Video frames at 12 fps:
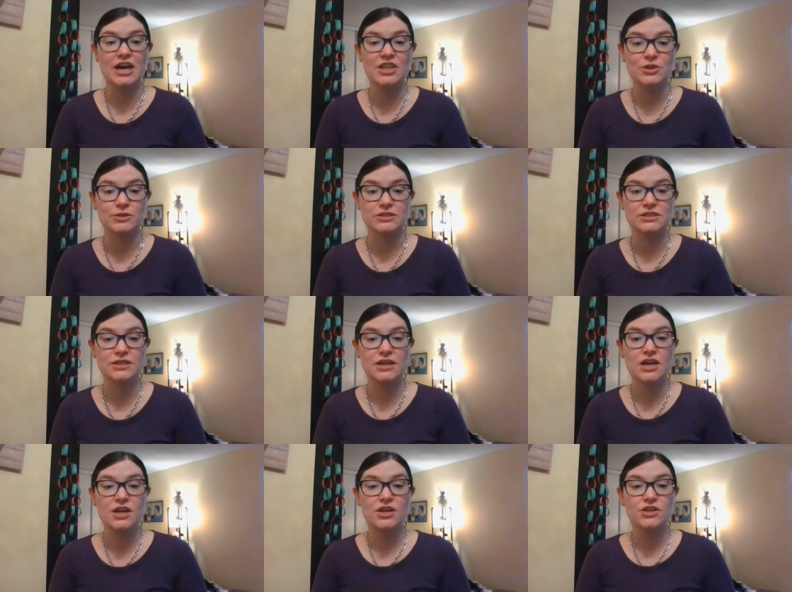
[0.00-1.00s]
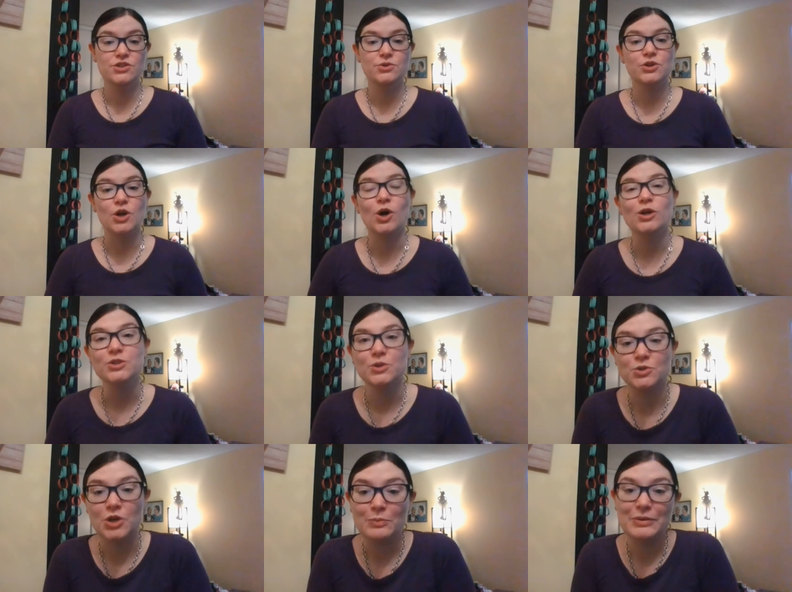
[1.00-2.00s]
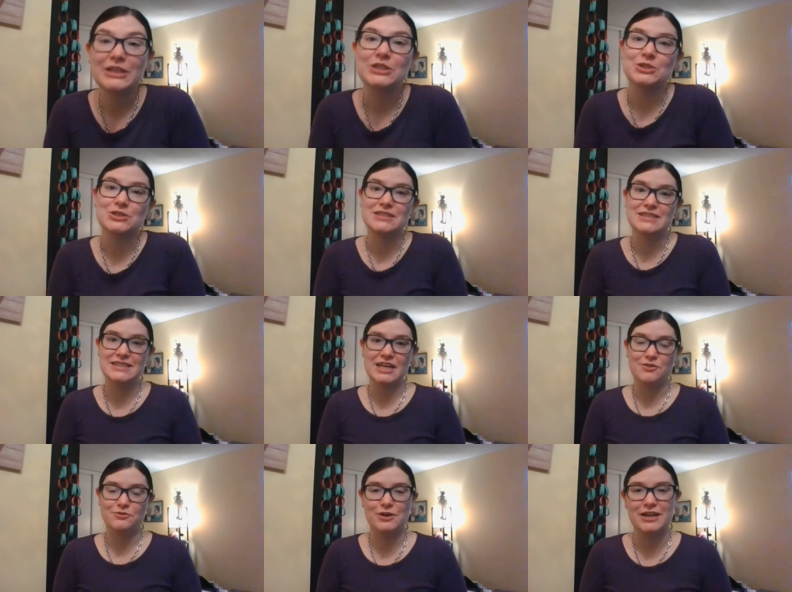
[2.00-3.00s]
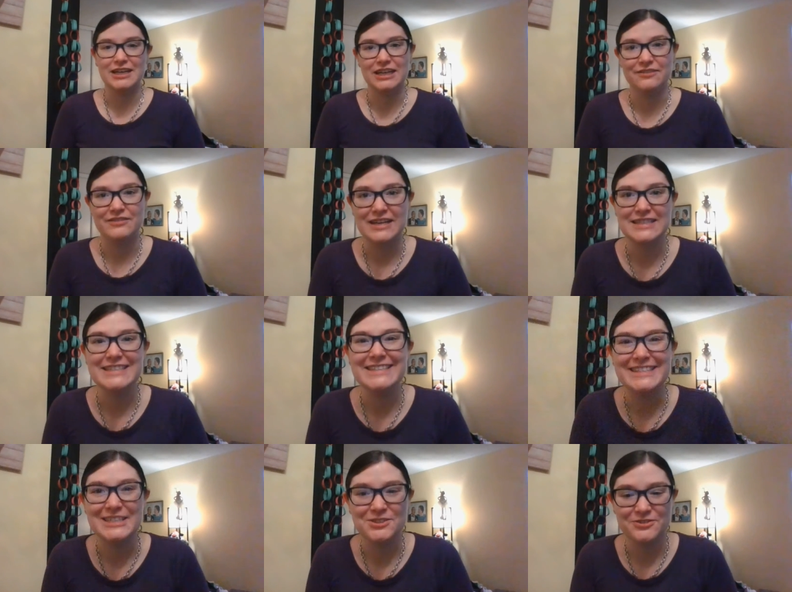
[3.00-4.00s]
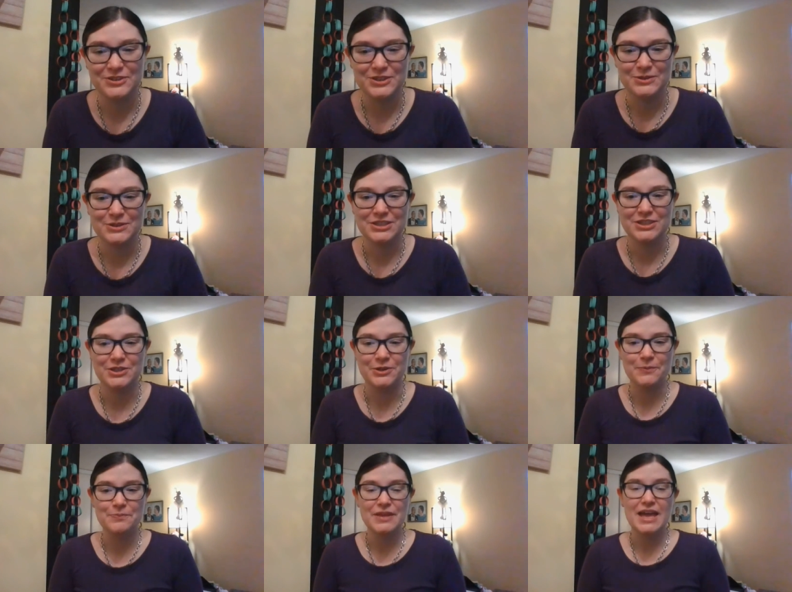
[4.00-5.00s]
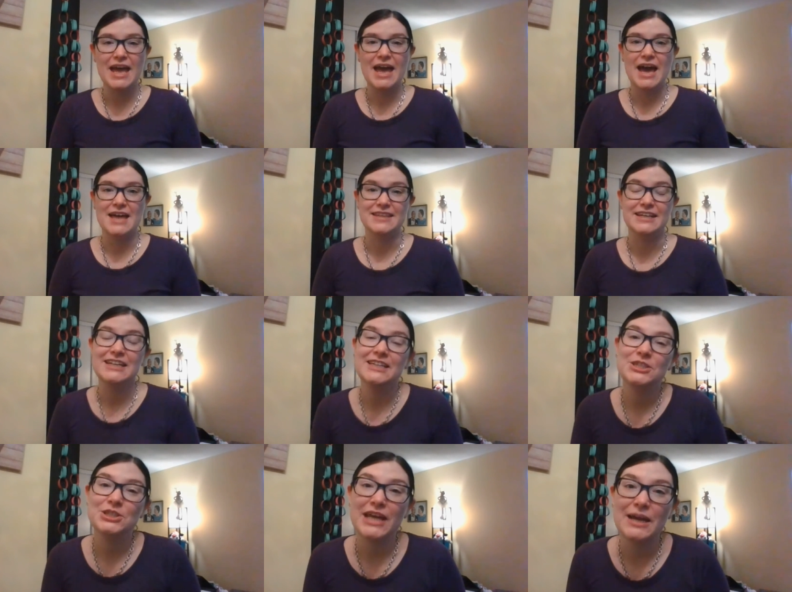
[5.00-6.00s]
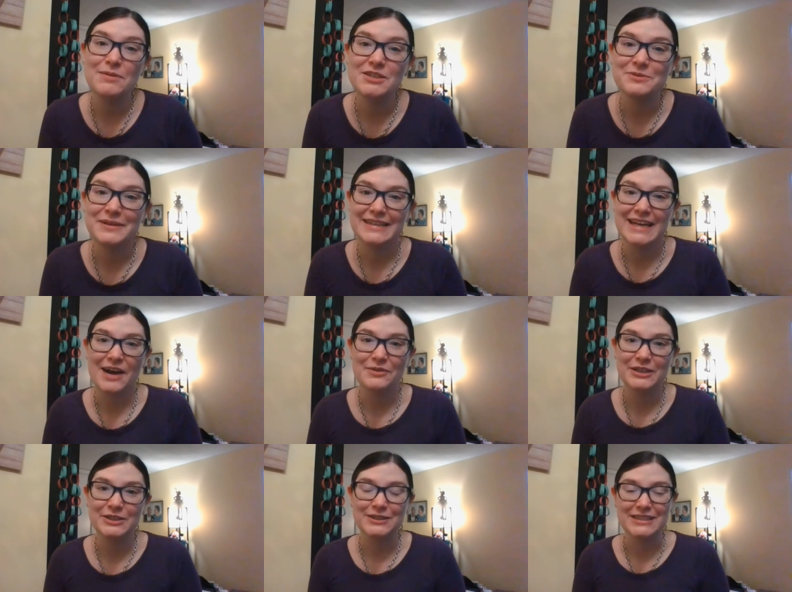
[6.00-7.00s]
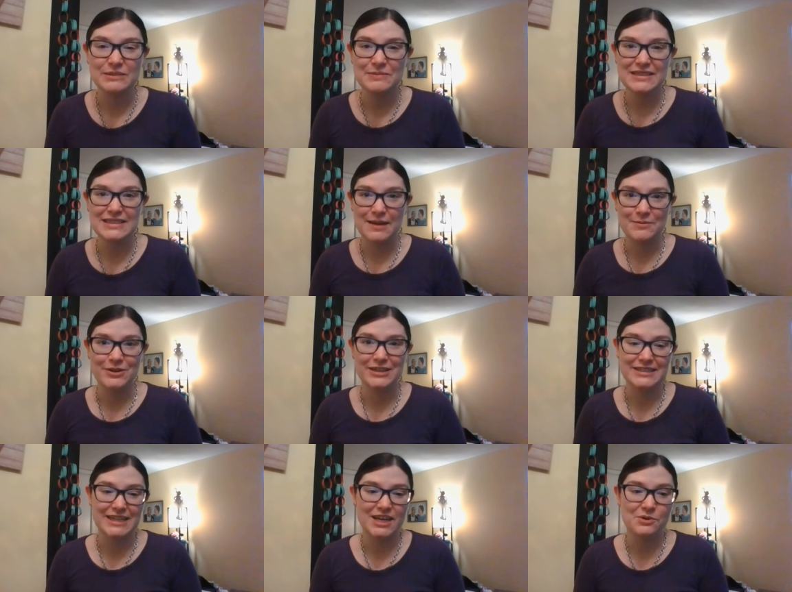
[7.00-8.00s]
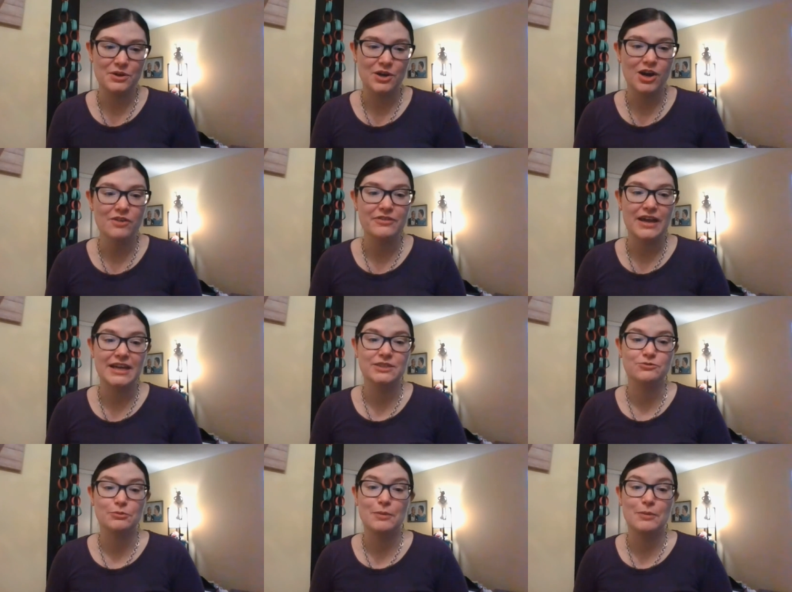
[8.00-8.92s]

others. You could also draw pictures instead of writing if that's easier for you to do. And then each day between now and Christmas, I'm going to take one off and